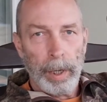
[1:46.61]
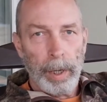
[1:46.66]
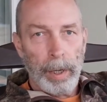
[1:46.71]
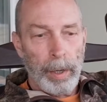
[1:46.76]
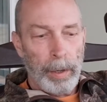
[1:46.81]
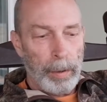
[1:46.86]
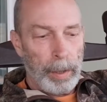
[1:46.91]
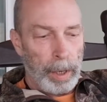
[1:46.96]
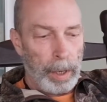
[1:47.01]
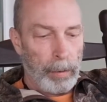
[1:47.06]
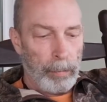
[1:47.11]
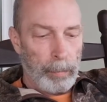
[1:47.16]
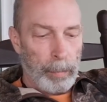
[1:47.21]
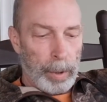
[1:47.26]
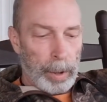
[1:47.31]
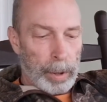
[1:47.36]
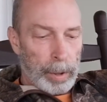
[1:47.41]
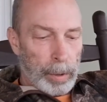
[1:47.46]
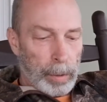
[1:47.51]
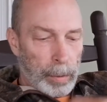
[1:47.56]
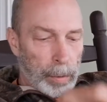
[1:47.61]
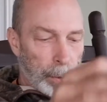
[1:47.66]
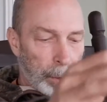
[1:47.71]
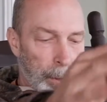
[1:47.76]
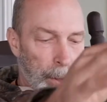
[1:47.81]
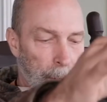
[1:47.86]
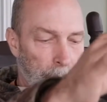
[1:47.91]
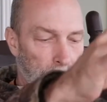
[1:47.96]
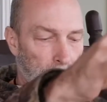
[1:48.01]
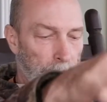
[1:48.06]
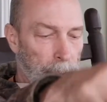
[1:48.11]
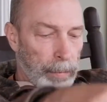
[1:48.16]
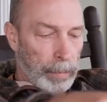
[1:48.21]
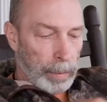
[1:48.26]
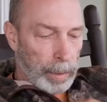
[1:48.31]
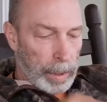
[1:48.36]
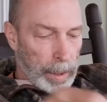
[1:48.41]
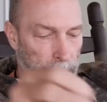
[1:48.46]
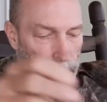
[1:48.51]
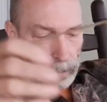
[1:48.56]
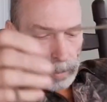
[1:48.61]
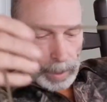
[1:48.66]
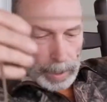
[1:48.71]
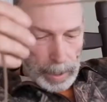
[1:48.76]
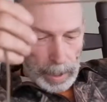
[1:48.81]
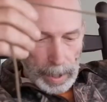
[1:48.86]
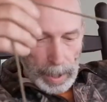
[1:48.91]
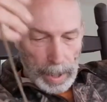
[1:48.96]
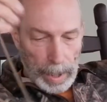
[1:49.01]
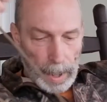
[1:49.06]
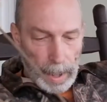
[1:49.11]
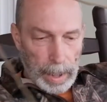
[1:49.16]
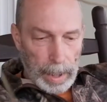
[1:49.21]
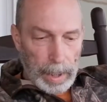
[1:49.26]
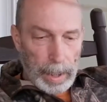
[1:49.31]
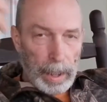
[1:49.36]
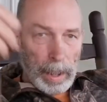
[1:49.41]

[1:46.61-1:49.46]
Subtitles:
however much cord, so you have enough left at the end